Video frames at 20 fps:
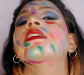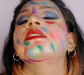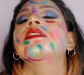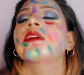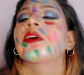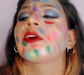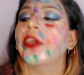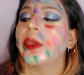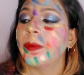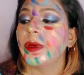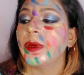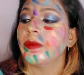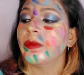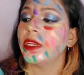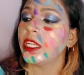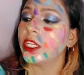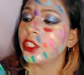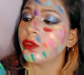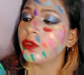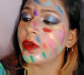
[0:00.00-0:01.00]
Okay,
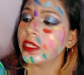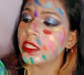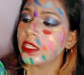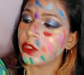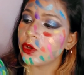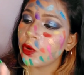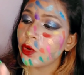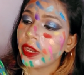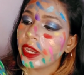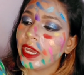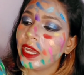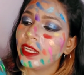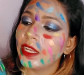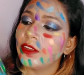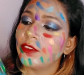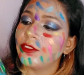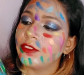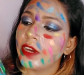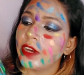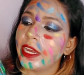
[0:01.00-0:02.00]
pigmentation wise it's okay. And
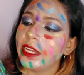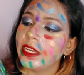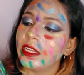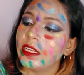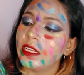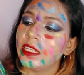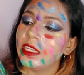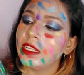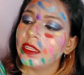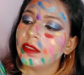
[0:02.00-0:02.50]
finally,